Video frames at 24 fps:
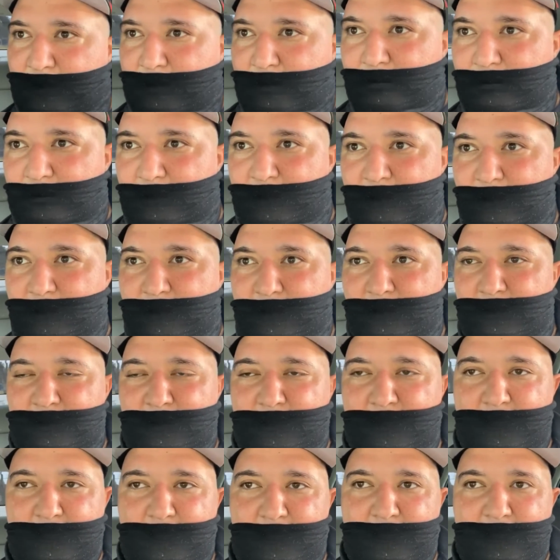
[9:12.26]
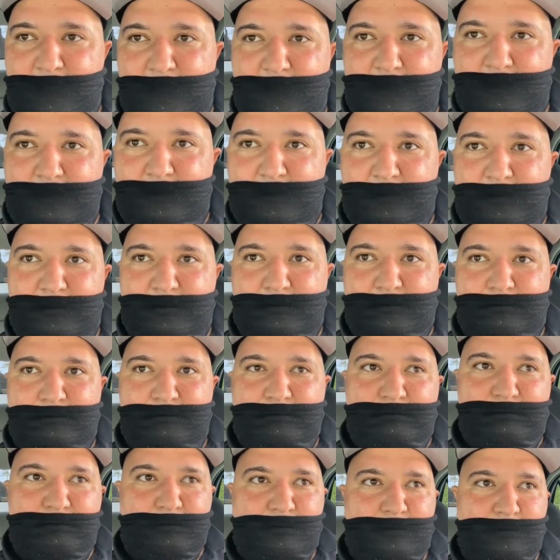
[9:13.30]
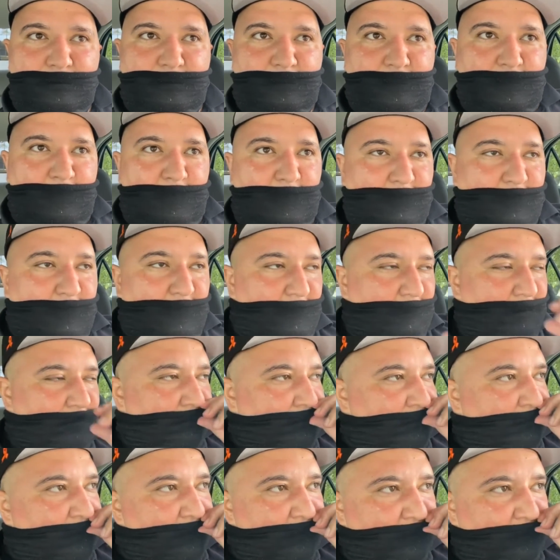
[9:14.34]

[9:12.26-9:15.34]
But they're needed, so, and I can't move